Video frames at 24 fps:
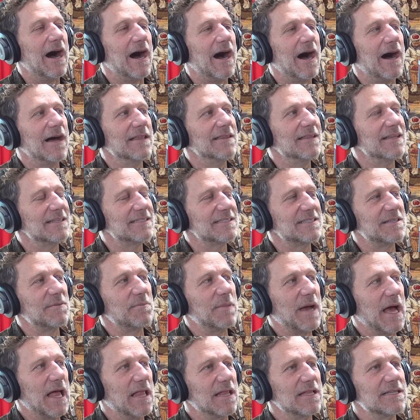Unless the
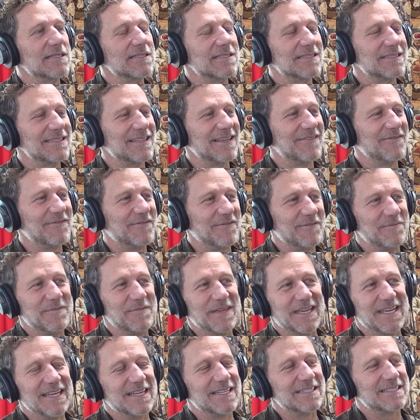balance for
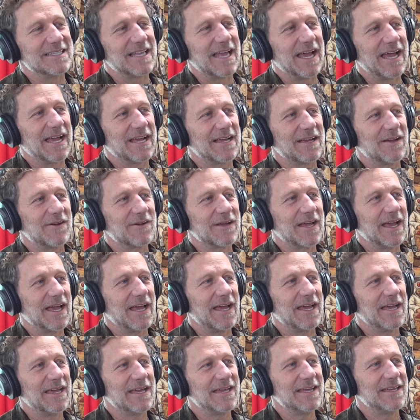me is like,
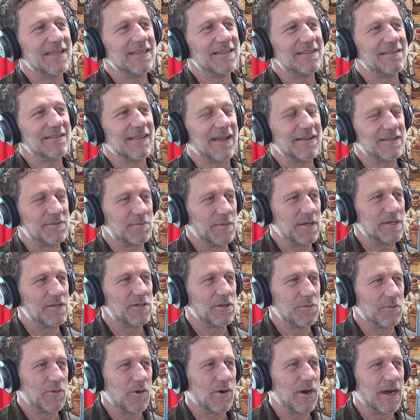okay, life's been
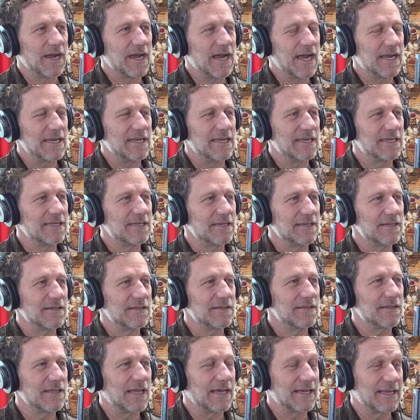too boring. I need
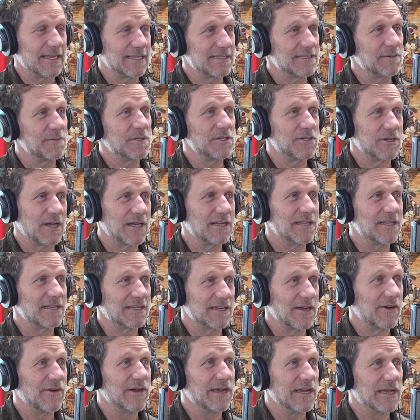to like get some adrenaline
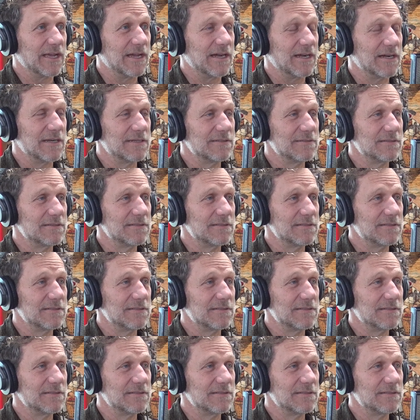going here.